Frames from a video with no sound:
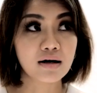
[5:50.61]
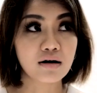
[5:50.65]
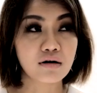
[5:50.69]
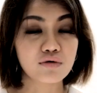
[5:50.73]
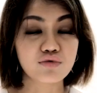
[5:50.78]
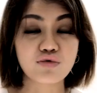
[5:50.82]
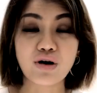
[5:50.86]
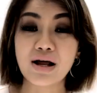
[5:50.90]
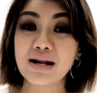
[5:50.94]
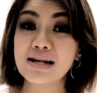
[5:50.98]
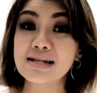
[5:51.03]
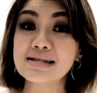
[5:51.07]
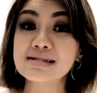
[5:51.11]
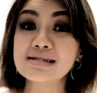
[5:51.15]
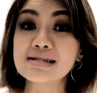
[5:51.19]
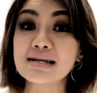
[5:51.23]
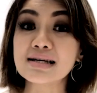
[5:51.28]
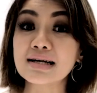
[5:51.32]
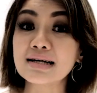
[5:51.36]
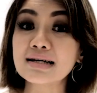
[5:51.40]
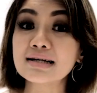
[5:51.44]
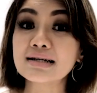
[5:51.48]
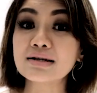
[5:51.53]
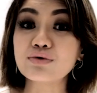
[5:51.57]

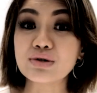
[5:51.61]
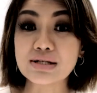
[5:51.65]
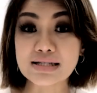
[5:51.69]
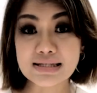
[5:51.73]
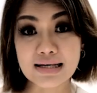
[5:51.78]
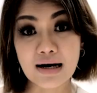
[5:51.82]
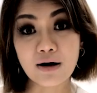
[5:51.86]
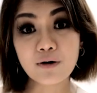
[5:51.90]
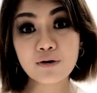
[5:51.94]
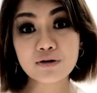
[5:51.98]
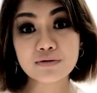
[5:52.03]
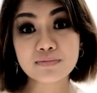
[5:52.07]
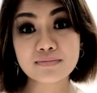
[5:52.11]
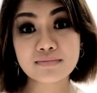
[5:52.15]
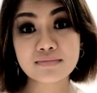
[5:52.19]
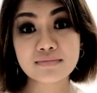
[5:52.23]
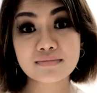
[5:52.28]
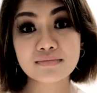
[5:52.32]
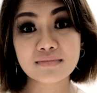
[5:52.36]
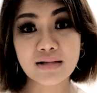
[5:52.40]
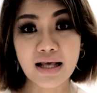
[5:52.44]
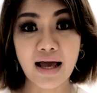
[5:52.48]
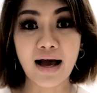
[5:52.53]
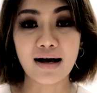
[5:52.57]
realistic result.
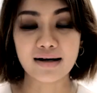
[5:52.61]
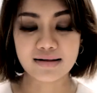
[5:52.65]
Yeah.